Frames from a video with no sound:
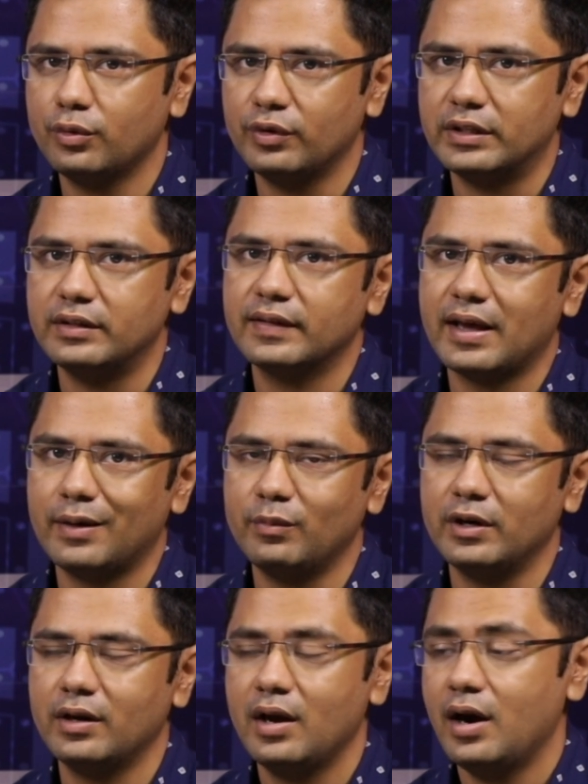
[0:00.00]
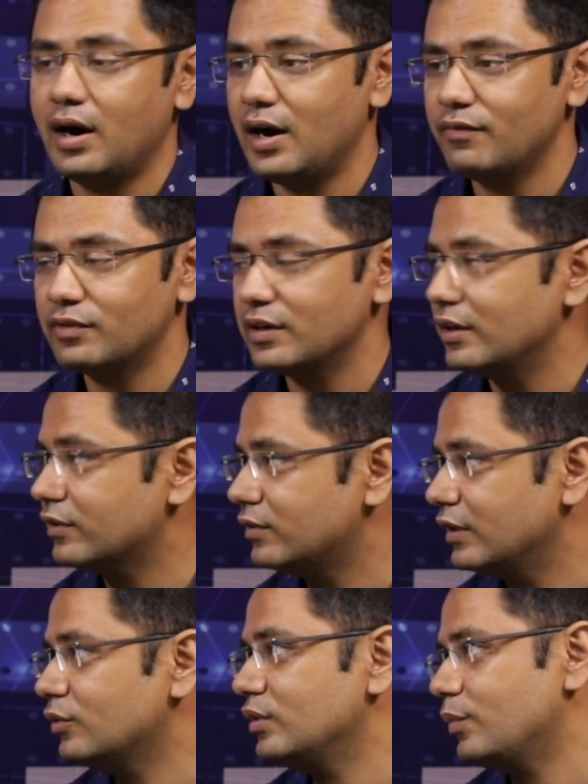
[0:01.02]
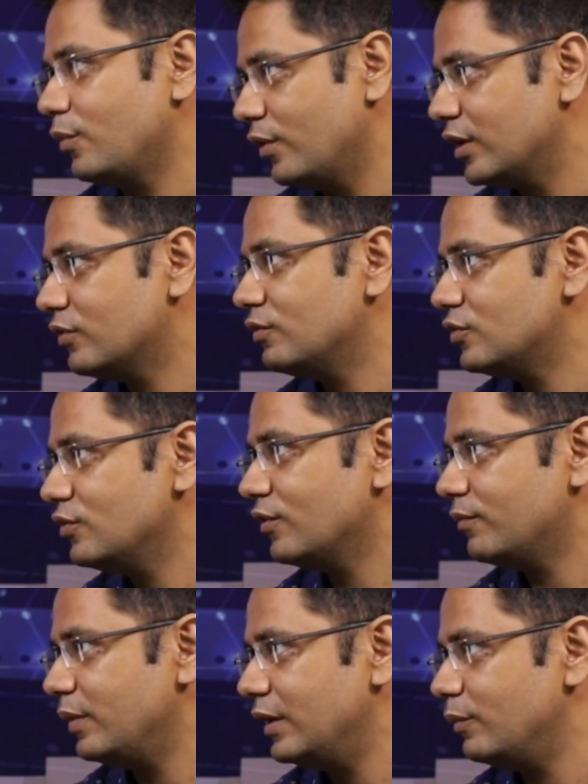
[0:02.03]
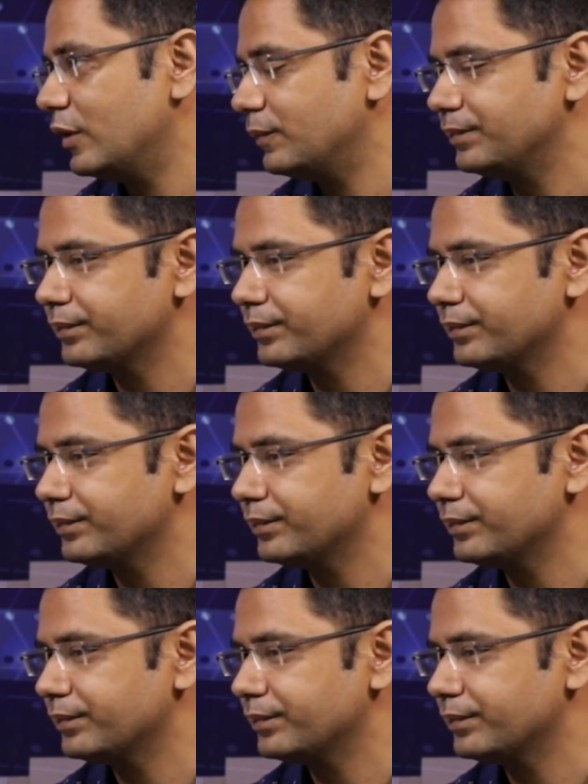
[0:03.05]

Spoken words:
quit this habit after listening to the points which you have made, ma'am.